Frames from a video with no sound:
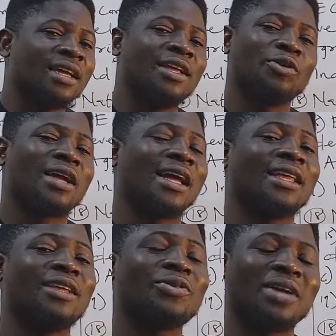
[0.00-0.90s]
You
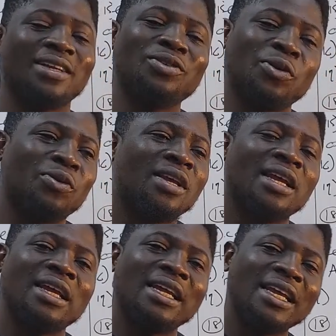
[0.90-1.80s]
can
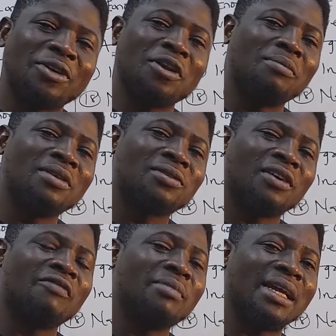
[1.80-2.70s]
economics,
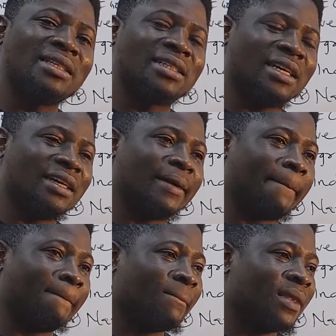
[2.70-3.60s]
government,
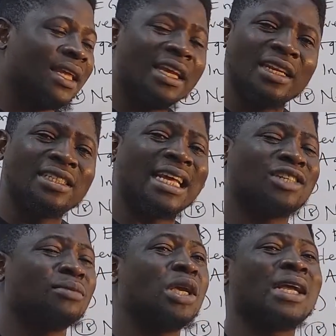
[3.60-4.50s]
English, there are
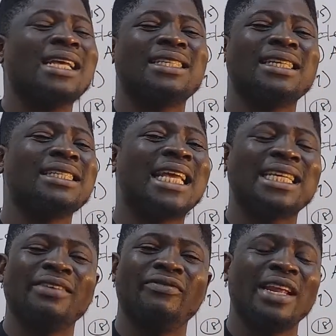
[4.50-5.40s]
subjects you can easily
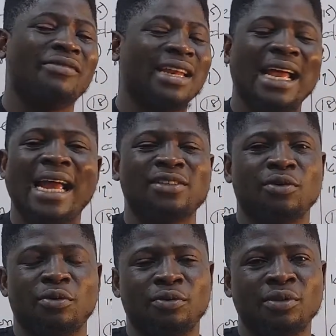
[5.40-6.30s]
get a very, very high score.